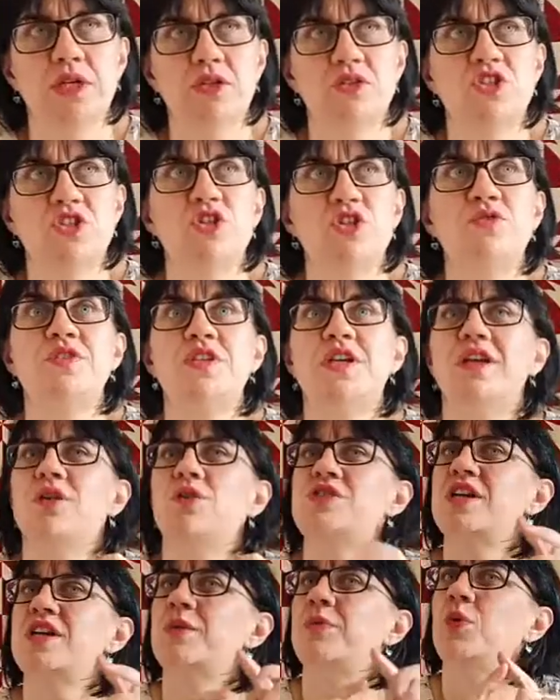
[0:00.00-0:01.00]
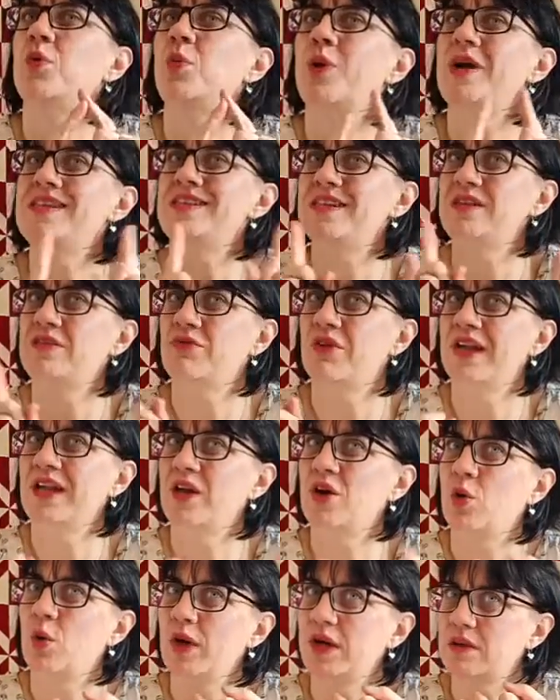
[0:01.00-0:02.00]
quilt, you've done a double wedding
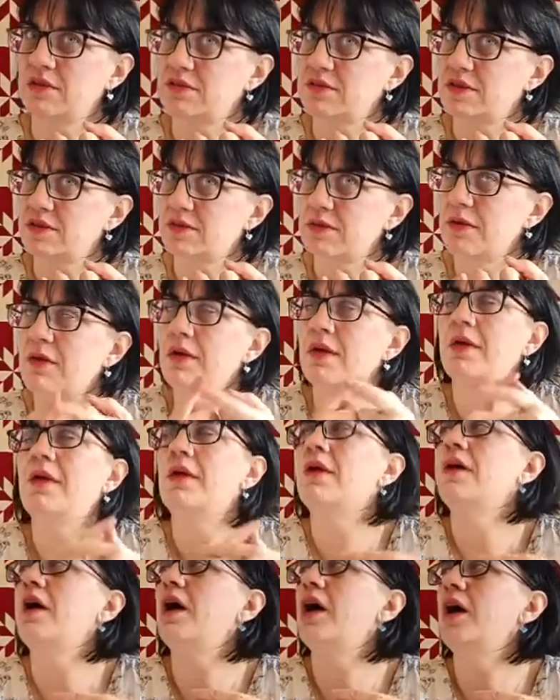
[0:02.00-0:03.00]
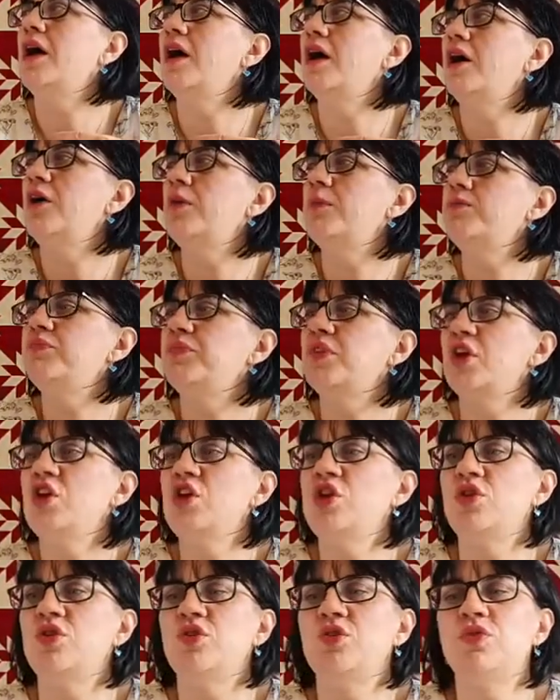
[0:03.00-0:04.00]
ring quilt, um,
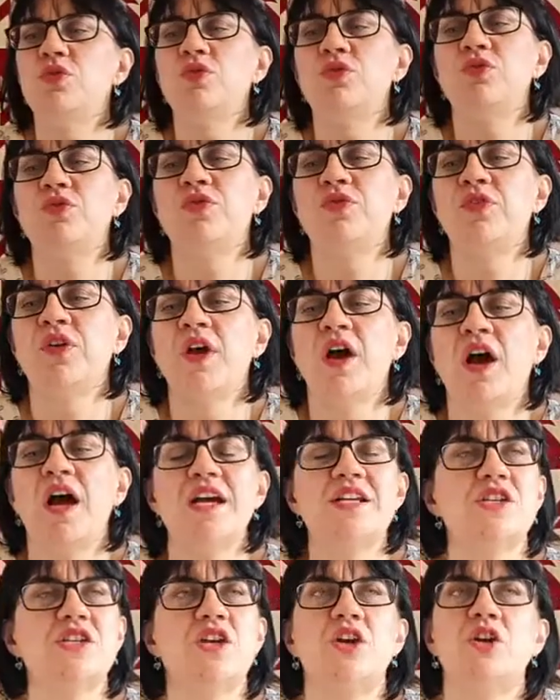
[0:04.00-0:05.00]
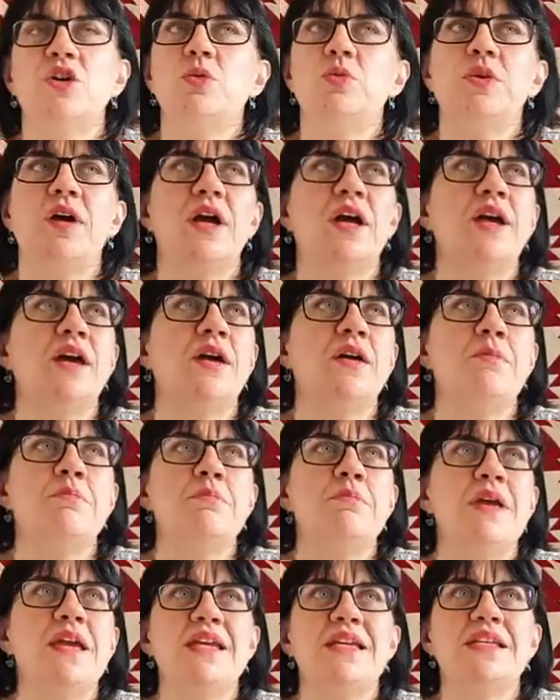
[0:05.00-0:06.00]
you've I don't know
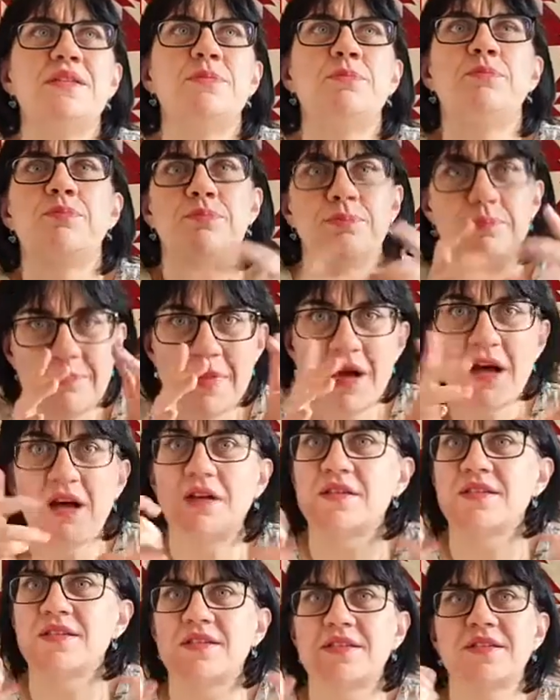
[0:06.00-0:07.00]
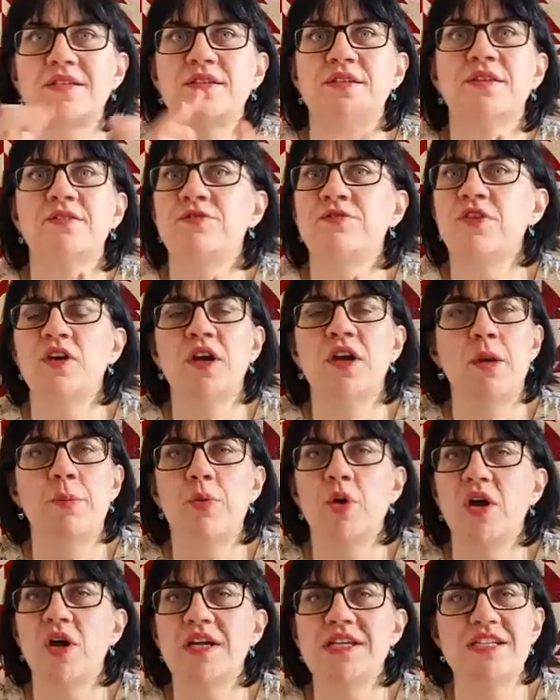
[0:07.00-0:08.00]
uh, made masks
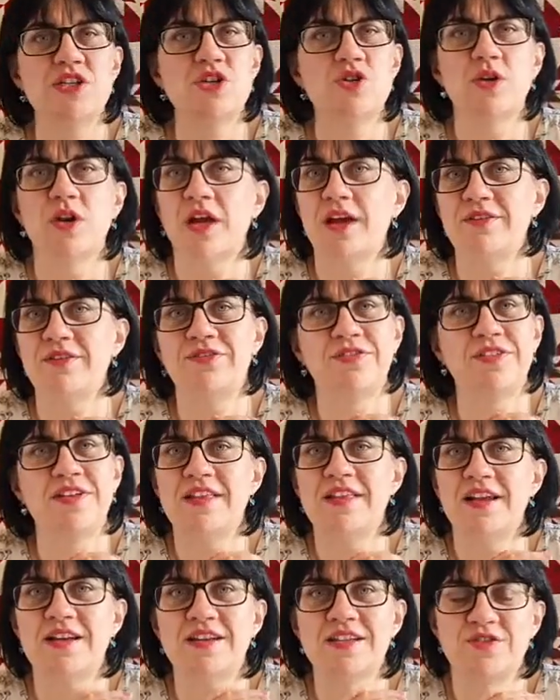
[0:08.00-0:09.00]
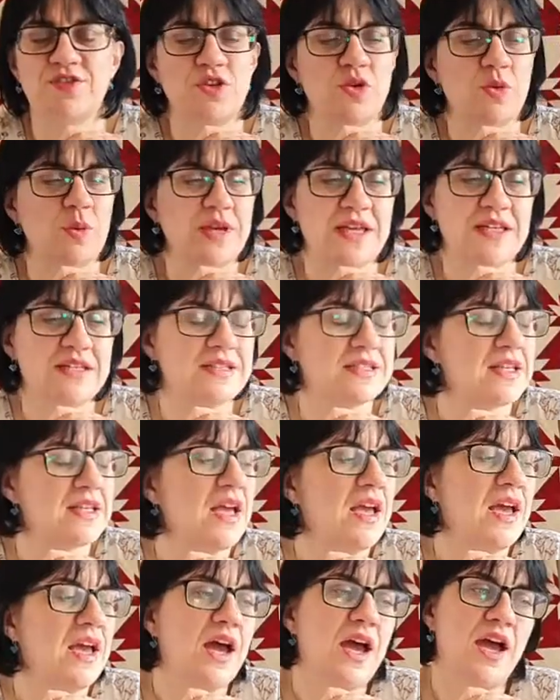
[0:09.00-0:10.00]
for a bride in your life in the last few
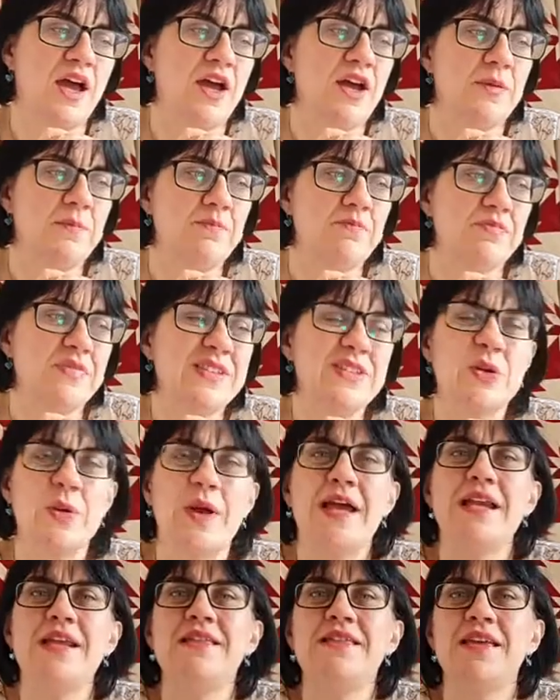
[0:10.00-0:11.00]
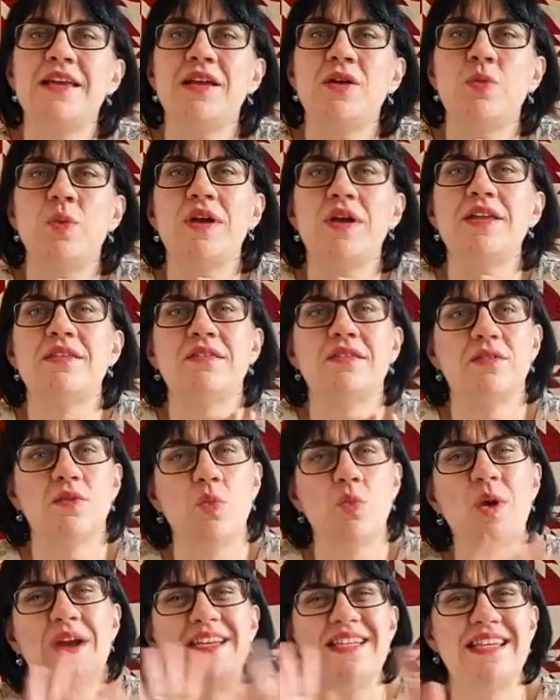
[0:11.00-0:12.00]
weeks. Um, so anything with
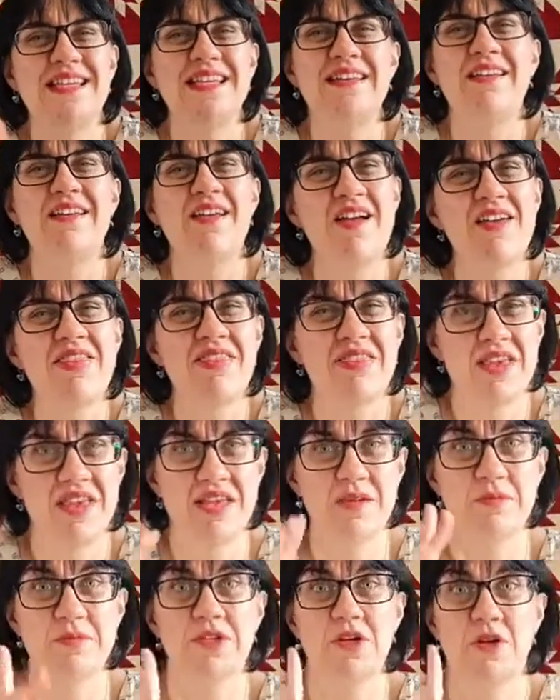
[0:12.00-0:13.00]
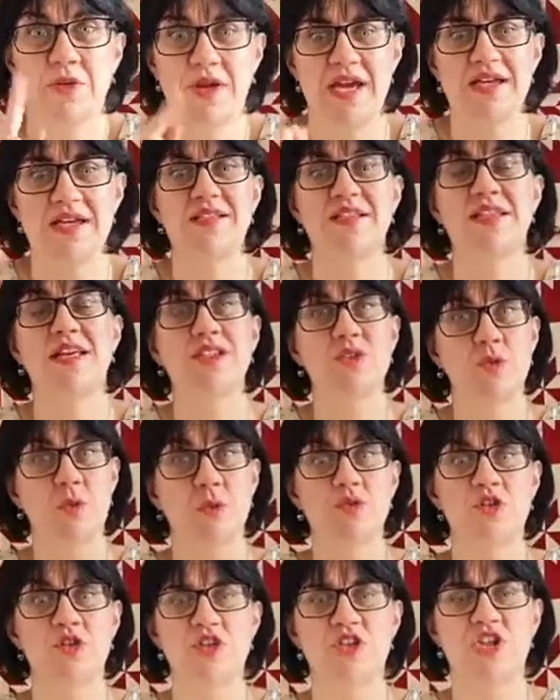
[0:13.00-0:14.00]
wedding themed, okay? So
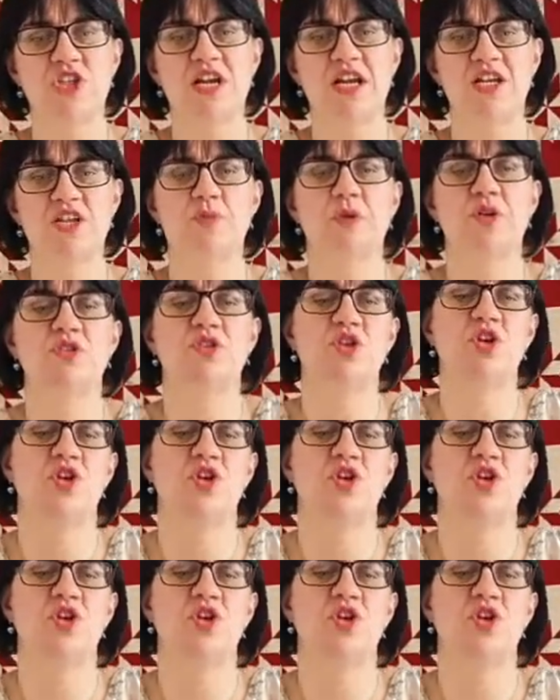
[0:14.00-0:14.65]
that's what we'll do the challenge